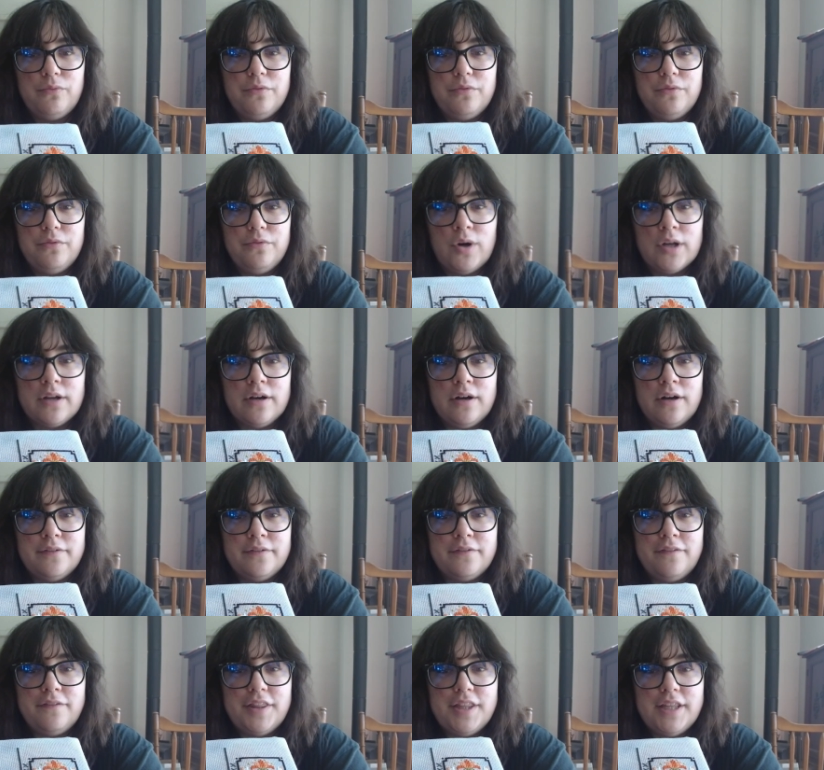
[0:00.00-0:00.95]
one
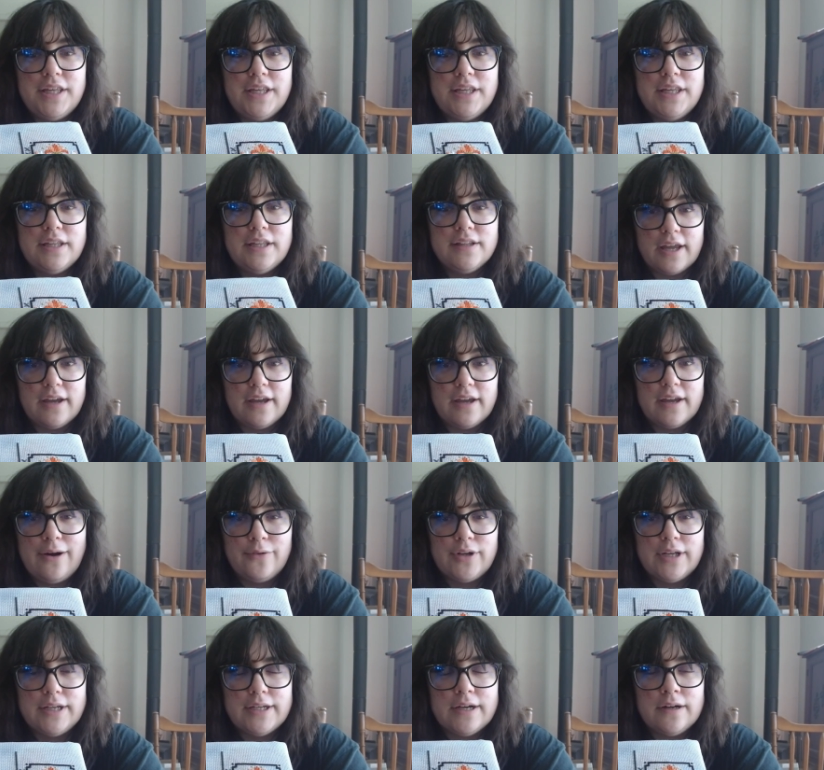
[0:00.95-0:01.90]
of the, like,
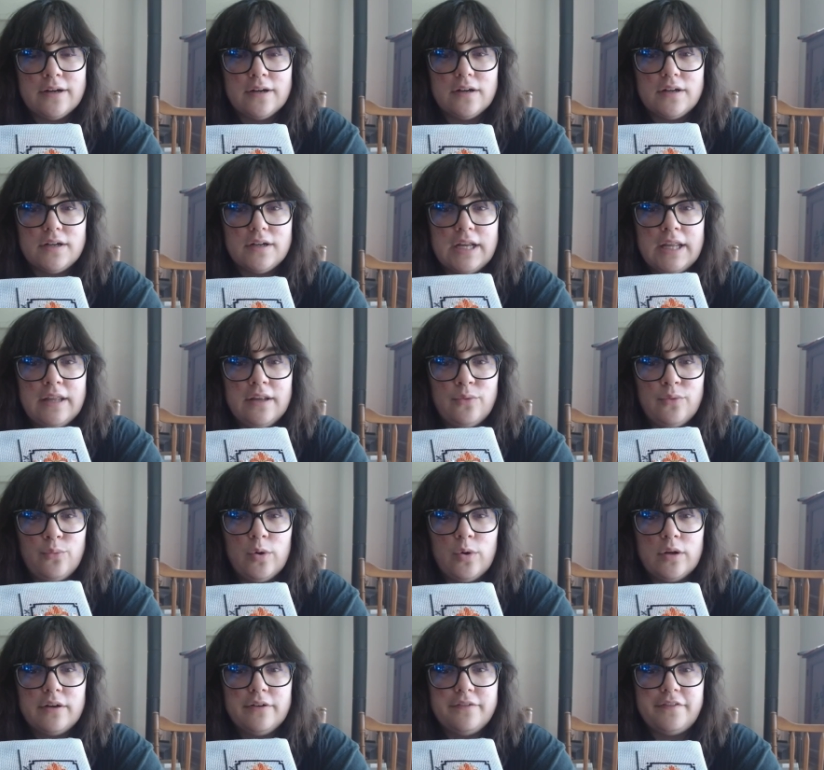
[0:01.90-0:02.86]
accounting error in
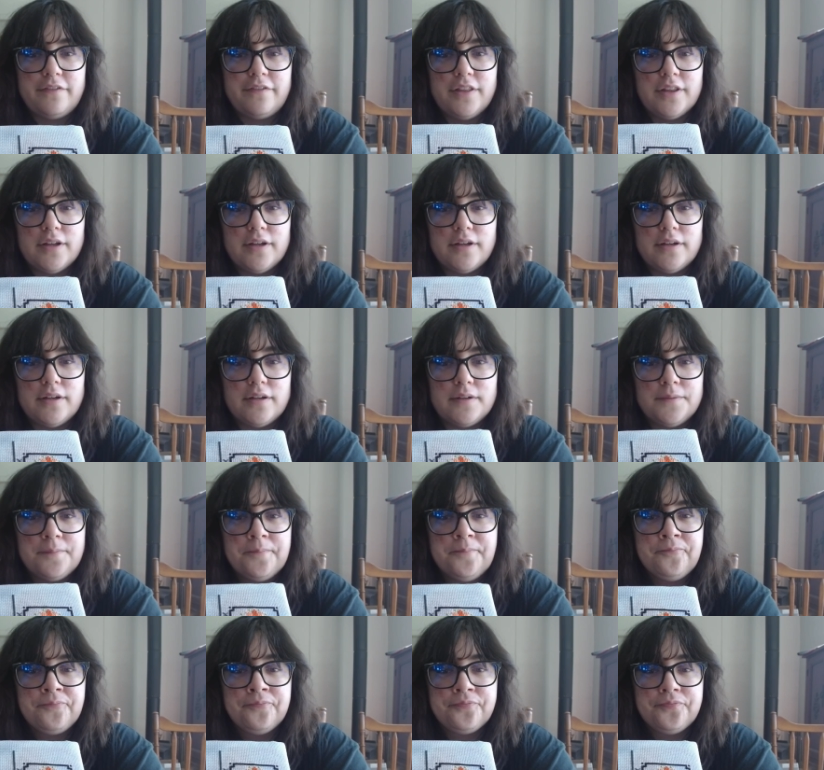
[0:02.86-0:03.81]
one of the
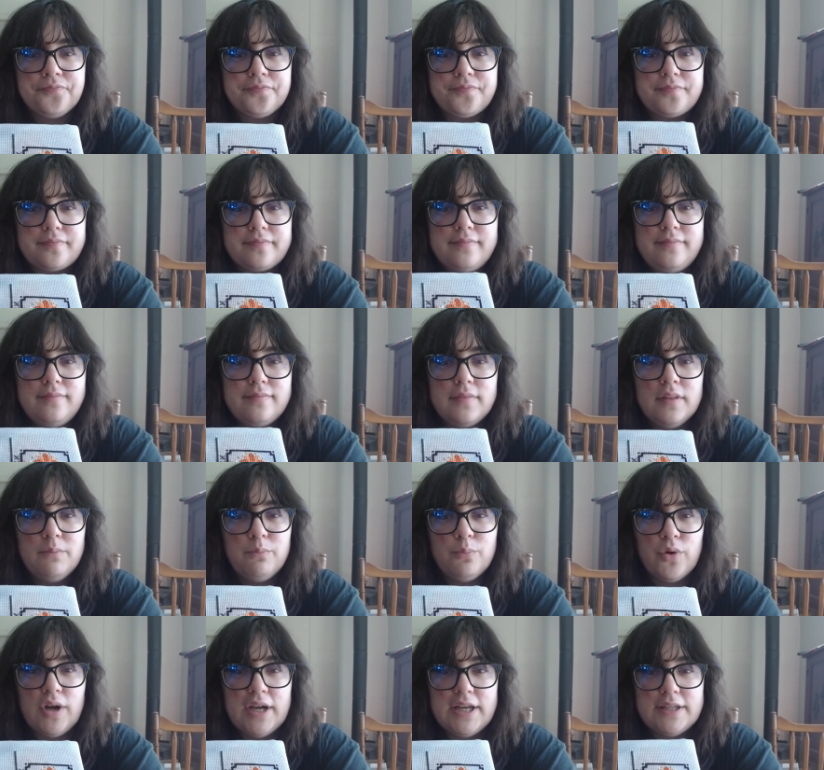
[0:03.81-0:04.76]

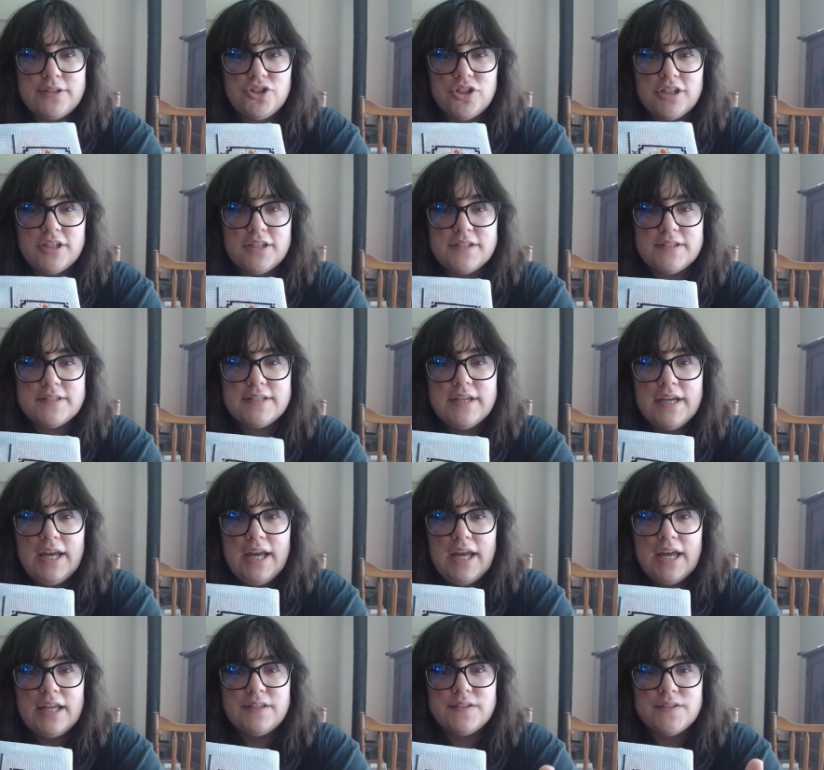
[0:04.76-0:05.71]
branches.
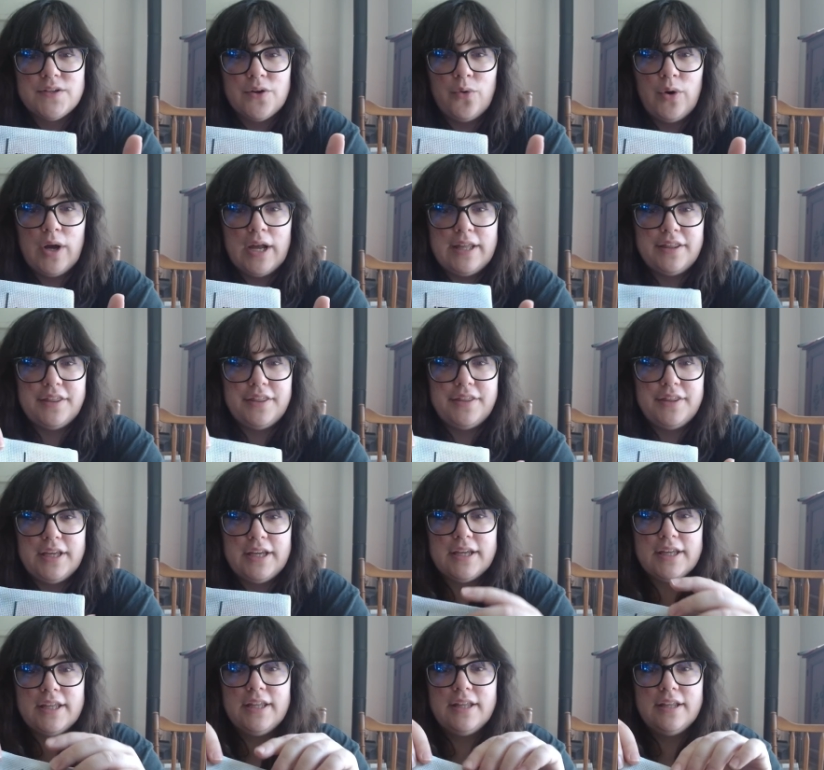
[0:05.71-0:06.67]
And so I
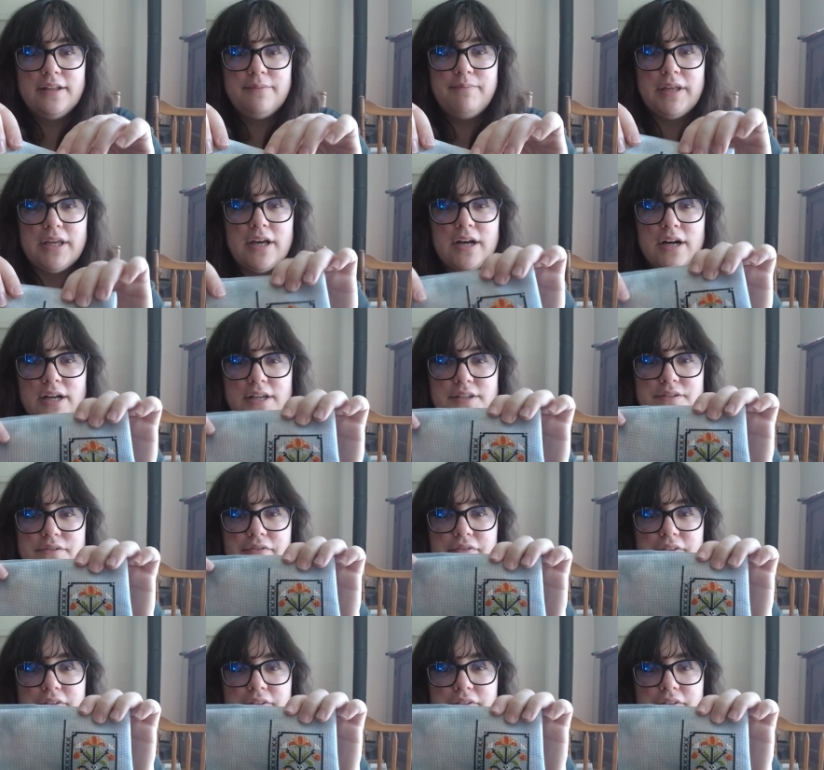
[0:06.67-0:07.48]
think because of